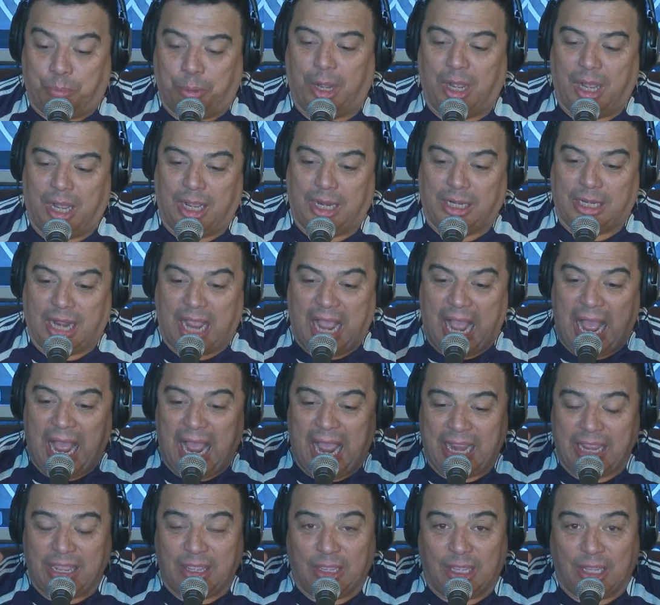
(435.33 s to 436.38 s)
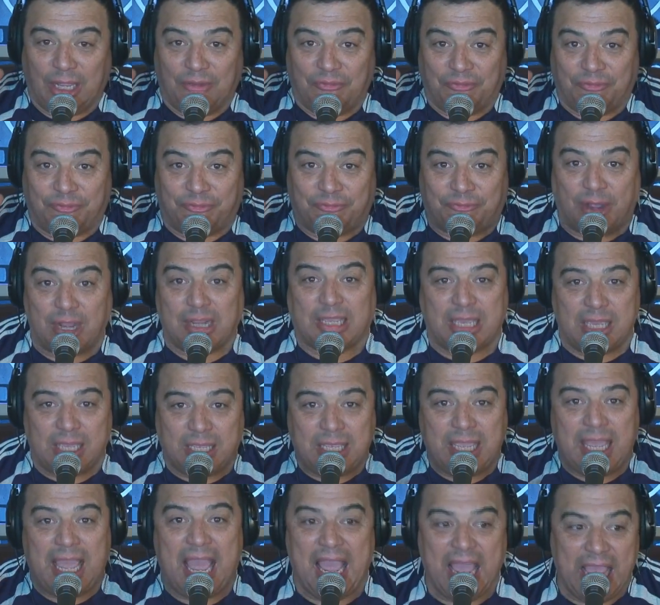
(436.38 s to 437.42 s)
But I
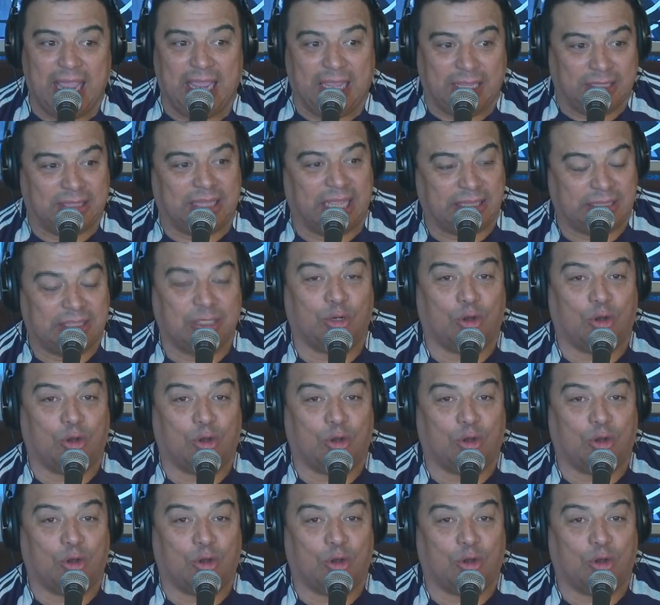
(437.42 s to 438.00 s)
fucking hate